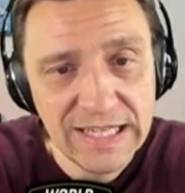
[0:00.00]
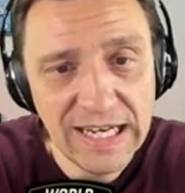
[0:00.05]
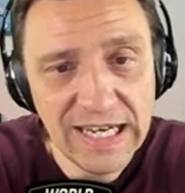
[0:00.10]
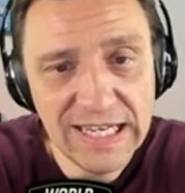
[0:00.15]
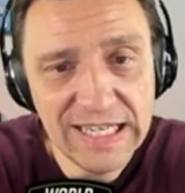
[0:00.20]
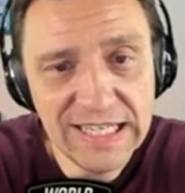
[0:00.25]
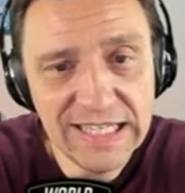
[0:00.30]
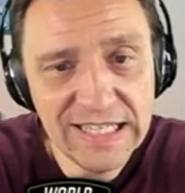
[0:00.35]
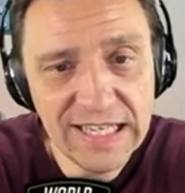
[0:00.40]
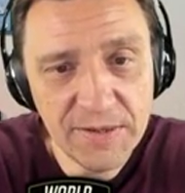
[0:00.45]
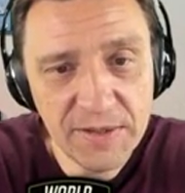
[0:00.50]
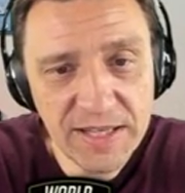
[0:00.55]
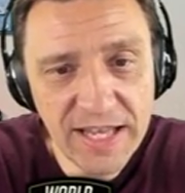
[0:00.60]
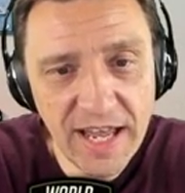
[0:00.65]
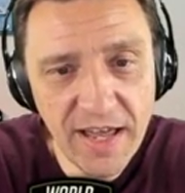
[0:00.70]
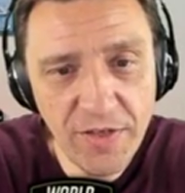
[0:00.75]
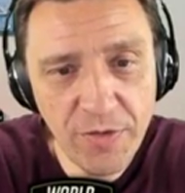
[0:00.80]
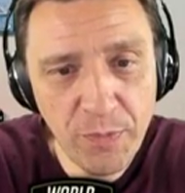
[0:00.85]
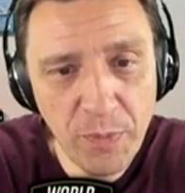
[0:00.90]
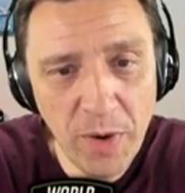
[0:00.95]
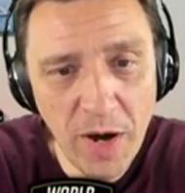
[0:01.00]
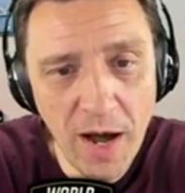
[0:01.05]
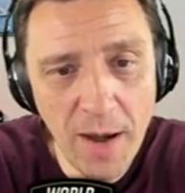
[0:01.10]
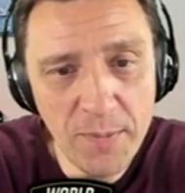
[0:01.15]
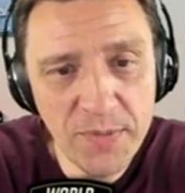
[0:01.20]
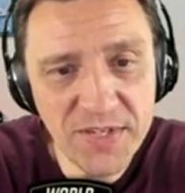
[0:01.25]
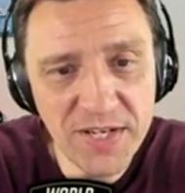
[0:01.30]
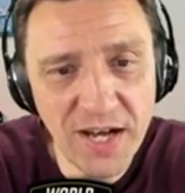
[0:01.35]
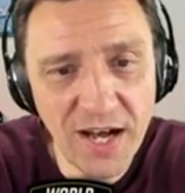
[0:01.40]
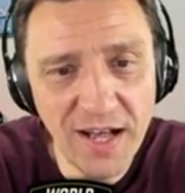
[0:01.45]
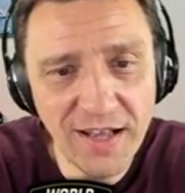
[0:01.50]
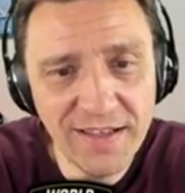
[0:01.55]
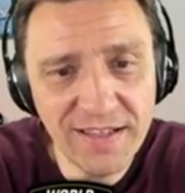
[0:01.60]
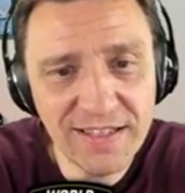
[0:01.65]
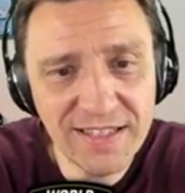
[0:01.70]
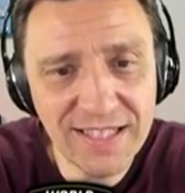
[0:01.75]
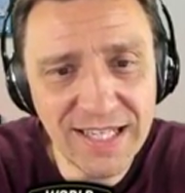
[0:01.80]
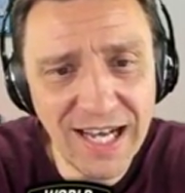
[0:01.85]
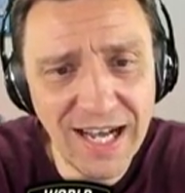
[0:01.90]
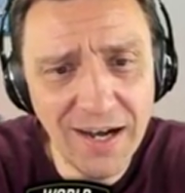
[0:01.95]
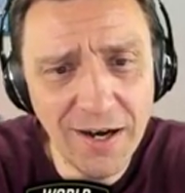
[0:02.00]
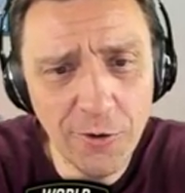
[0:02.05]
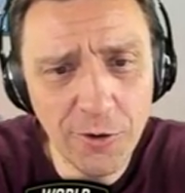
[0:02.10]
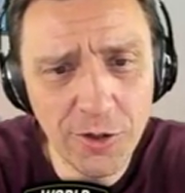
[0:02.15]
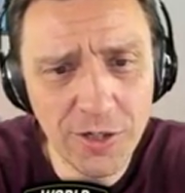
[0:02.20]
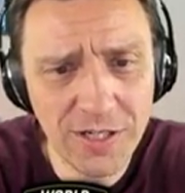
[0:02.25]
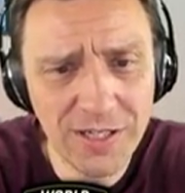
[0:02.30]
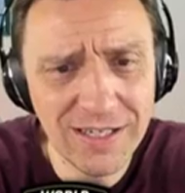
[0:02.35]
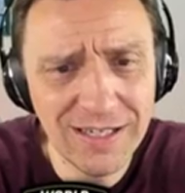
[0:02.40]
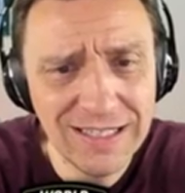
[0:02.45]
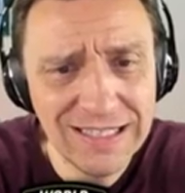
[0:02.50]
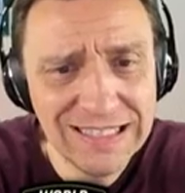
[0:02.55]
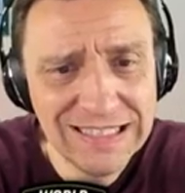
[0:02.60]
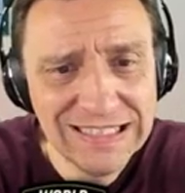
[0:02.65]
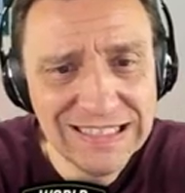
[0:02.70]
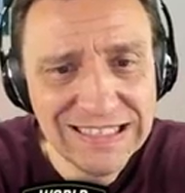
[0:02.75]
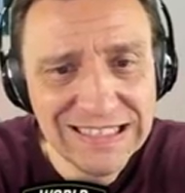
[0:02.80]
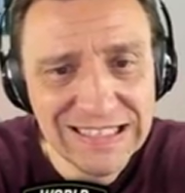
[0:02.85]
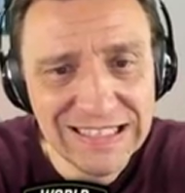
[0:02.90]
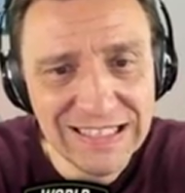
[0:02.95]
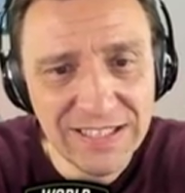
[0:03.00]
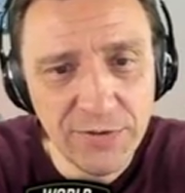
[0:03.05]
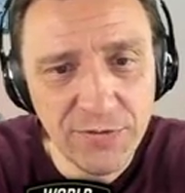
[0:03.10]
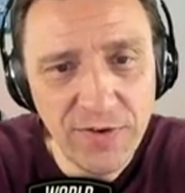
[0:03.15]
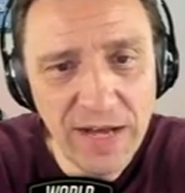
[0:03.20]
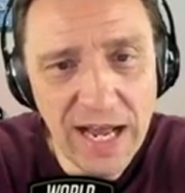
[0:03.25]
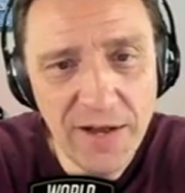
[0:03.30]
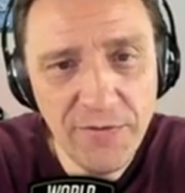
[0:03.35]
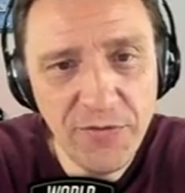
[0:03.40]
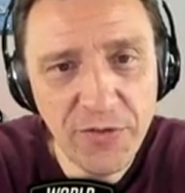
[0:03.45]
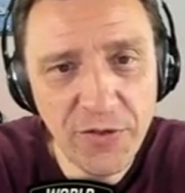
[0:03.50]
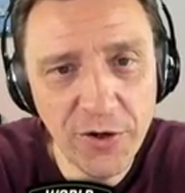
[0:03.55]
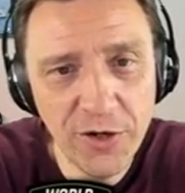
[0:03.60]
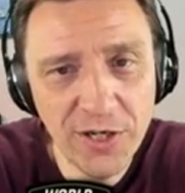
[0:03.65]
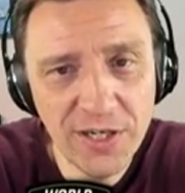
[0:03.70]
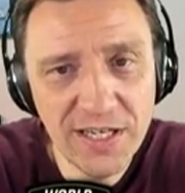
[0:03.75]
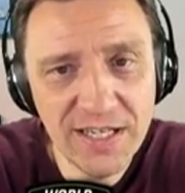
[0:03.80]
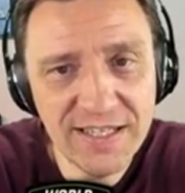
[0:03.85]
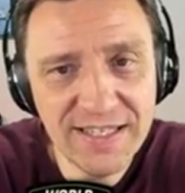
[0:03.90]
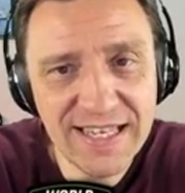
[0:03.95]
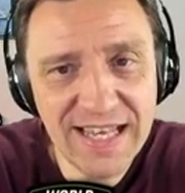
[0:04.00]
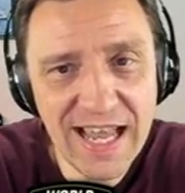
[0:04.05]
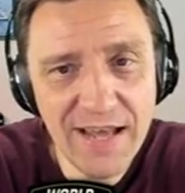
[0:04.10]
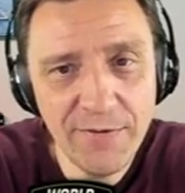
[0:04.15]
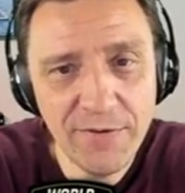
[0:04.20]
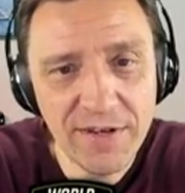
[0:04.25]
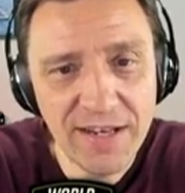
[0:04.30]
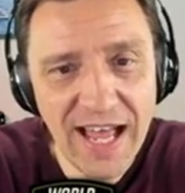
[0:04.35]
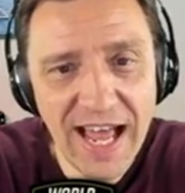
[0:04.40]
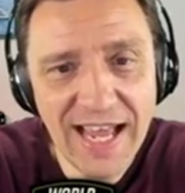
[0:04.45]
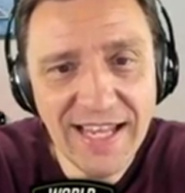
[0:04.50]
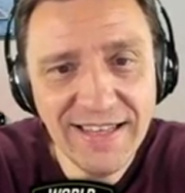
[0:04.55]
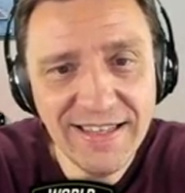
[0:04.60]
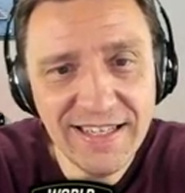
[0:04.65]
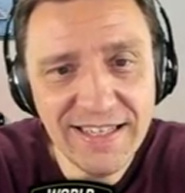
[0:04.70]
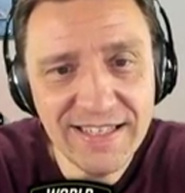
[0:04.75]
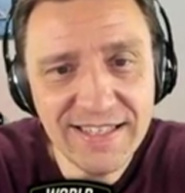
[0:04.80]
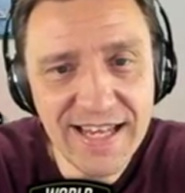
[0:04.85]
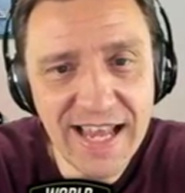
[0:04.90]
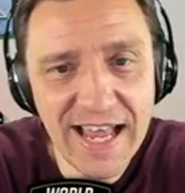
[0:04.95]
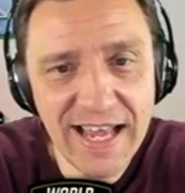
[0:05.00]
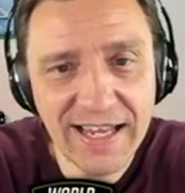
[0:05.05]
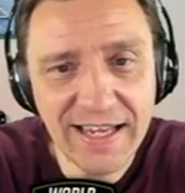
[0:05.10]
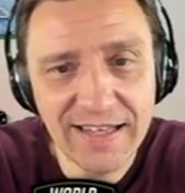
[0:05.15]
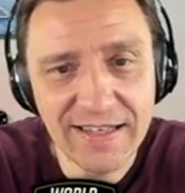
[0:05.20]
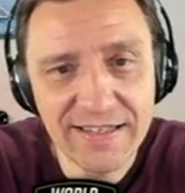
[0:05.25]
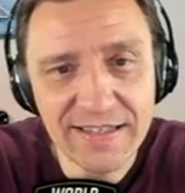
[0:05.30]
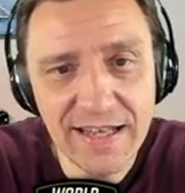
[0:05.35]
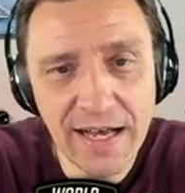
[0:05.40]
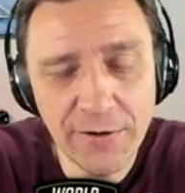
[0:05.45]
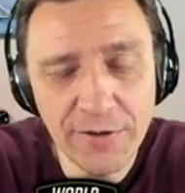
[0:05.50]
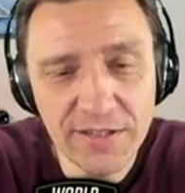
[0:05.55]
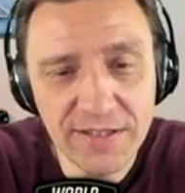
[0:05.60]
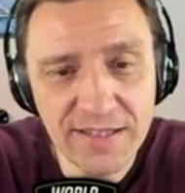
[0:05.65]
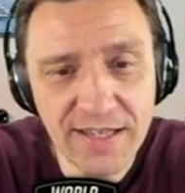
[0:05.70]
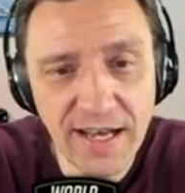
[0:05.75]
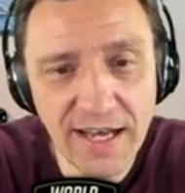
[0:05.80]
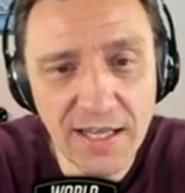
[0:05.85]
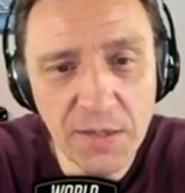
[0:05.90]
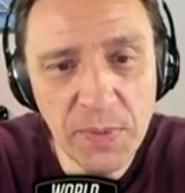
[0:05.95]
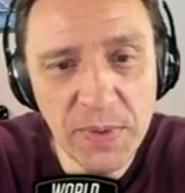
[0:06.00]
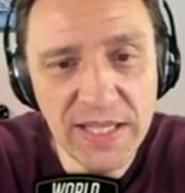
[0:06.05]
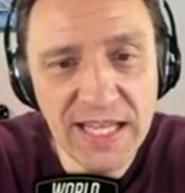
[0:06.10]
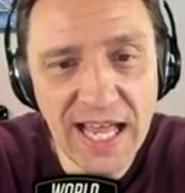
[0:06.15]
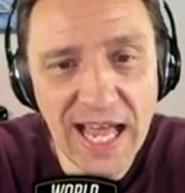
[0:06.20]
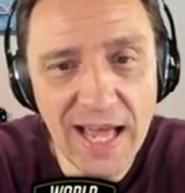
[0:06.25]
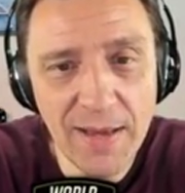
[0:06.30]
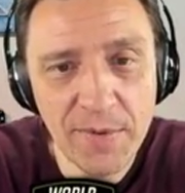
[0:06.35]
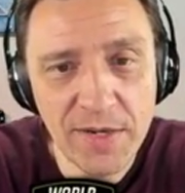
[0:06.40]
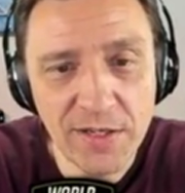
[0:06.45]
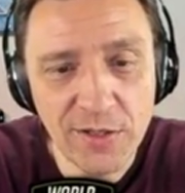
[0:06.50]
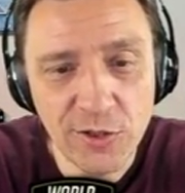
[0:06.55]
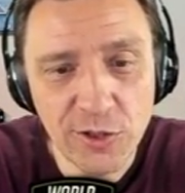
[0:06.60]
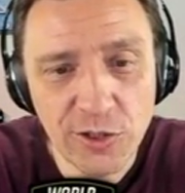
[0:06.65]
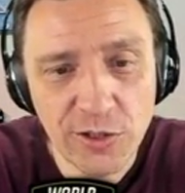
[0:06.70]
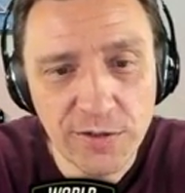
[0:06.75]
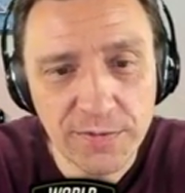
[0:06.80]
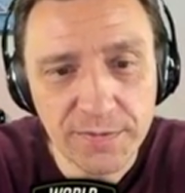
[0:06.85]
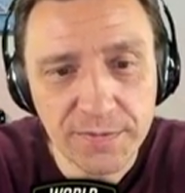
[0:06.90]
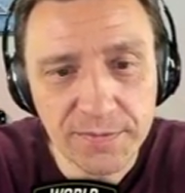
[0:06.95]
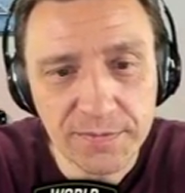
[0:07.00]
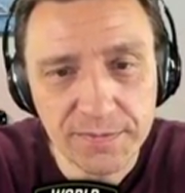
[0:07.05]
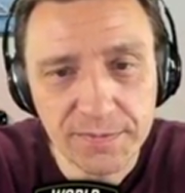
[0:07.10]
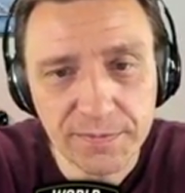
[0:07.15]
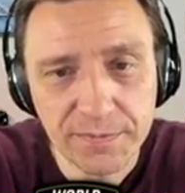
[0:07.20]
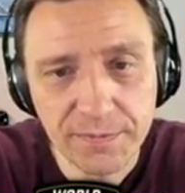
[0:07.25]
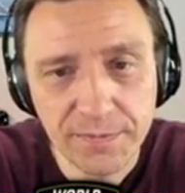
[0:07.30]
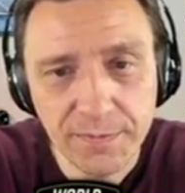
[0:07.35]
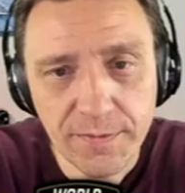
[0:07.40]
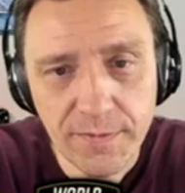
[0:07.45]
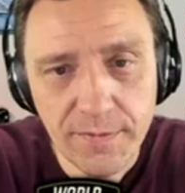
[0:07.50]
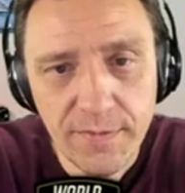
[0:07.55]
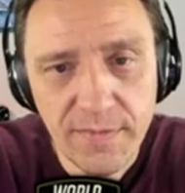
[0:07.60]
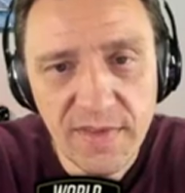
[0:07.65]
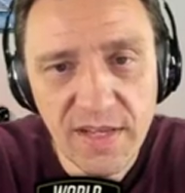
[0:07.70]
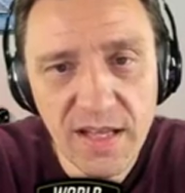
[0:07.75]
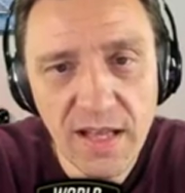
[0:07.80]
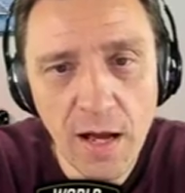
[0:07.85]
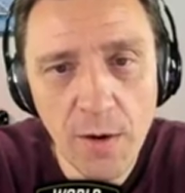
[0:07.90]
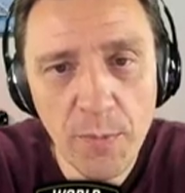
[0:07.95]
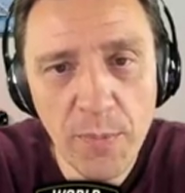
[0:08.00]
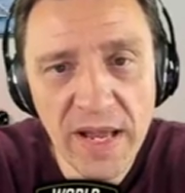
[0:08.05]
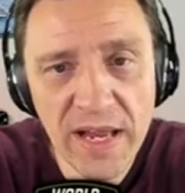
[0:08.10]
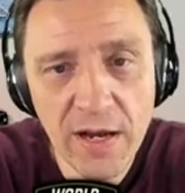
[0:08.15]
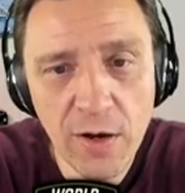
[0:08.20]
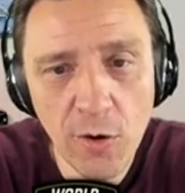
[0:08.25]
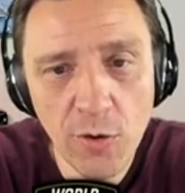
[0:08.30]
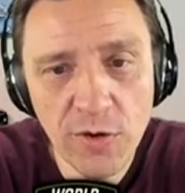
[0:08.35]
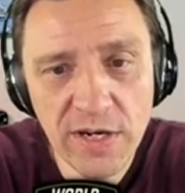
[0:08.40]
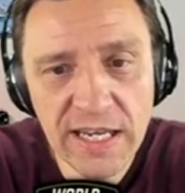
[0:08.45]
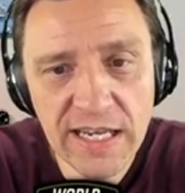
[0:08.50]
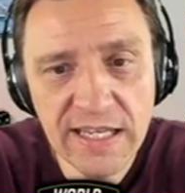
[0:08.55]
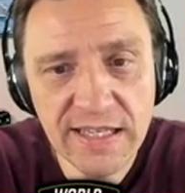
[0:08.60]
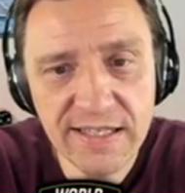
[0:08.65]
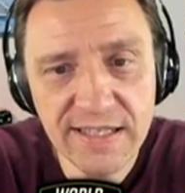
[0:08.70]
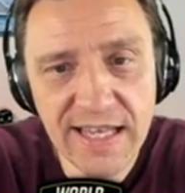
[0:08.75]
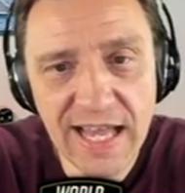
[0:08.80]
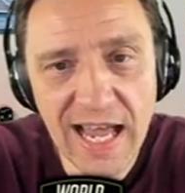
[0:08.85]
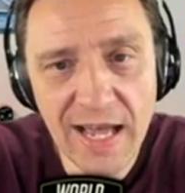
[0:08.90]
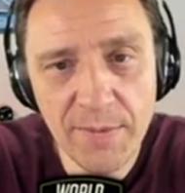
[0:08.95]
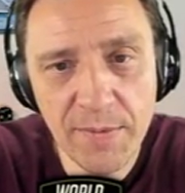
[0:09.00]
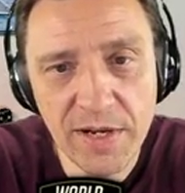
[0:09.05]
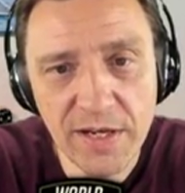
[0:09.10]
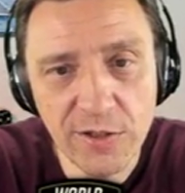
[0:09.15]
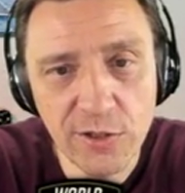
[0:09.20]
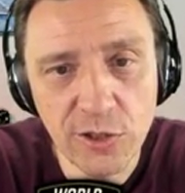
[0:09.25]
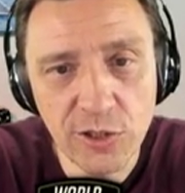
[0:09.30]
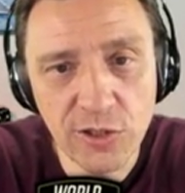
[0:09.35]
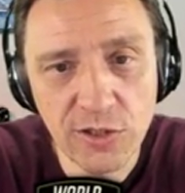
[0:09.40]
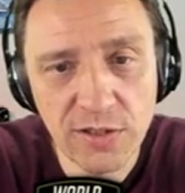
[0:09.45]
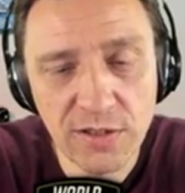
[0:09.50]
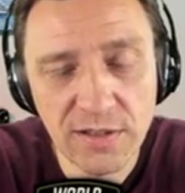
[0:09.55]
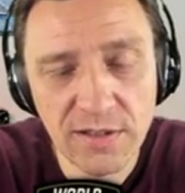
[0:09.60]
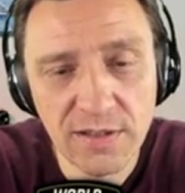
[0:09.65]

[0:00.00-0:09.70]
that is the death bombs on the tower. five thirty-seven, nineteen seconds. Now there's gotta be damage. Now Big O needs damage.